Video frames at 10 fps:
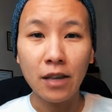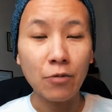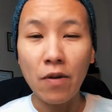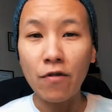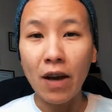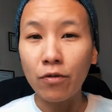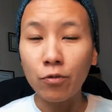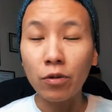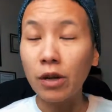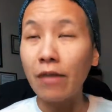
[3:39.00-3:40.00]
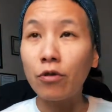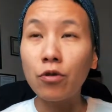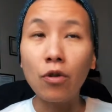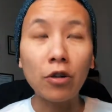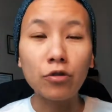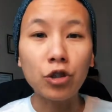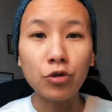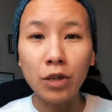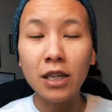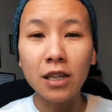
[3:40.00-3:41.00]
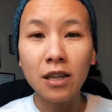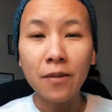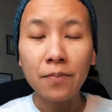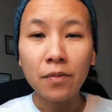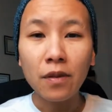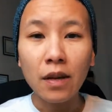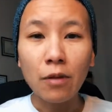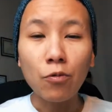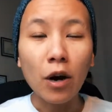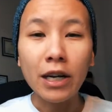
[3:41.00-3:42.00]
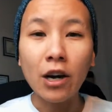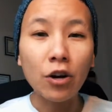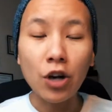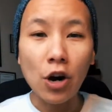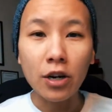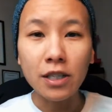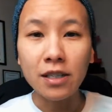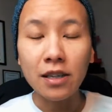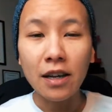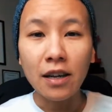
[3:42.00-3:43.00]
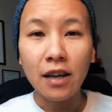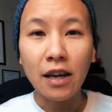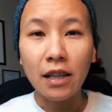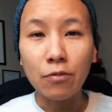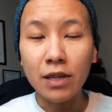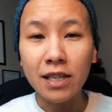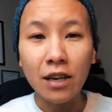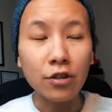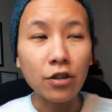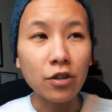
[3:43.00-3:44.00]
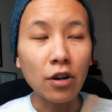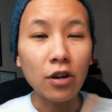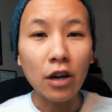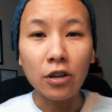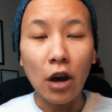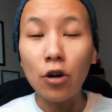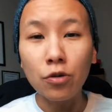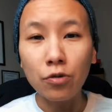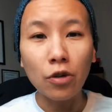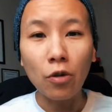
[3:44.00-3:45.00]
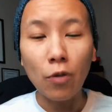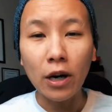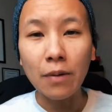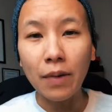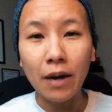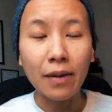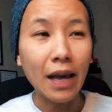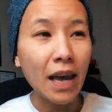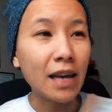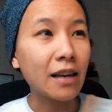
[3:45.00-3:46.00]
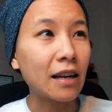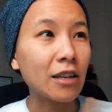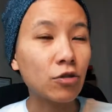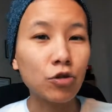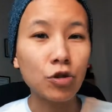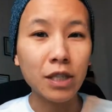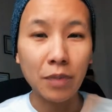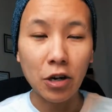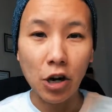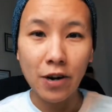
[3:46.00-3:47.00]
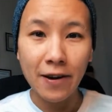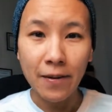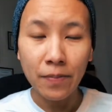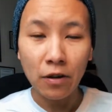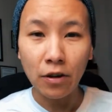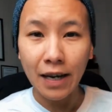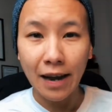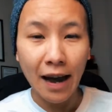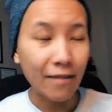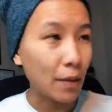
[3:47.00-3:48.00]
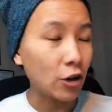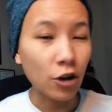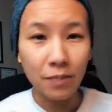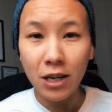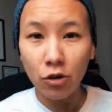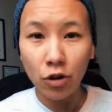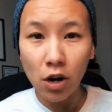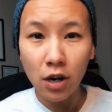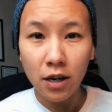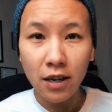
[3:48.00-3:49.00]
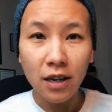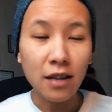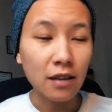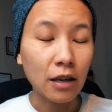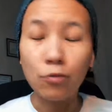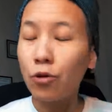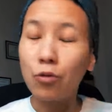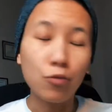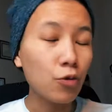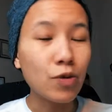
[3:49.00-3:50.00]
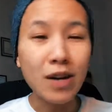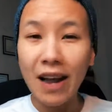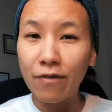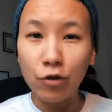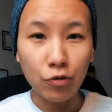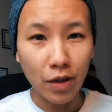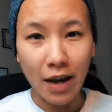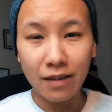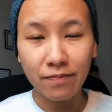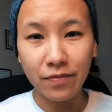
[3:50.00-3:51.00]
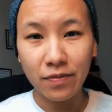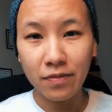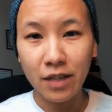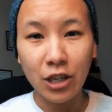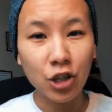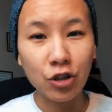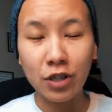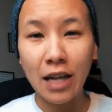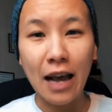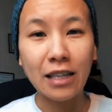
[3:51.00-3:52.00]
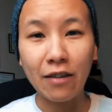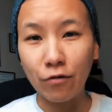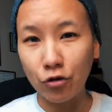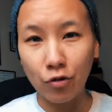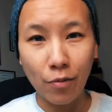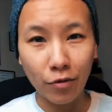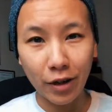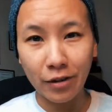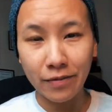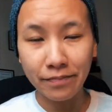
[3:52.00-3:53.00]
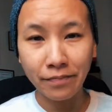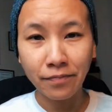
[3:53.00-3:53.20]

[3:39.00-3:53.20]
Like we'll never go on the street walking our dogs, and then we see another dog, an unknown dog walking by. We're like, hey, can I socialize with my dog, or can I have my dog meet your dog? Like we'll never do that. That's just asking for trouble there.